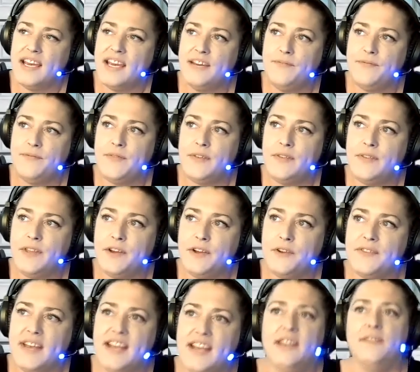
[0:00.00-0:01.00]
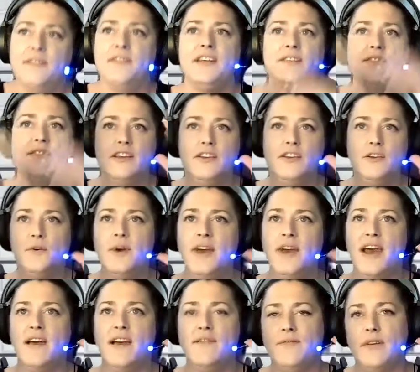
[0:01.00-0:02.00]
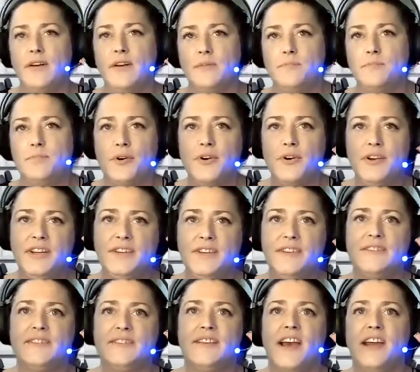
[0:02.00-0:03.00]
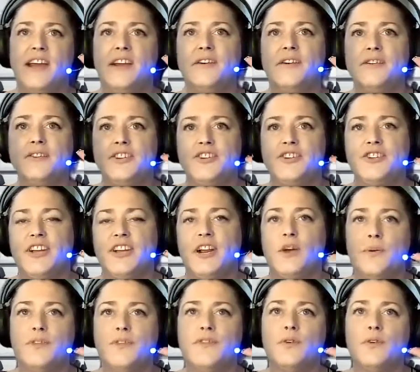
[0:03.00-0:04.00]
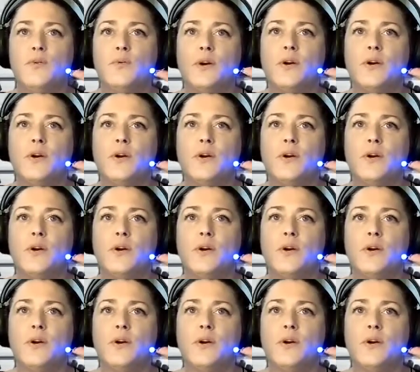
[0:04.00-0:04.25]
if there's anything that you have a burning desire to share with the